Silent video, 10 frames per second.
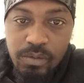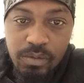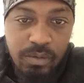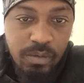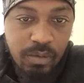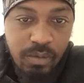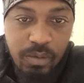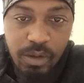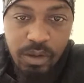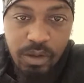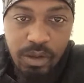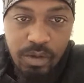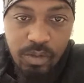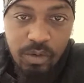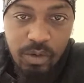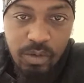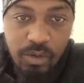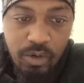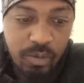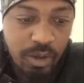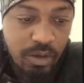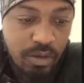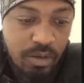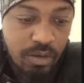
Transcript: Give me one moment.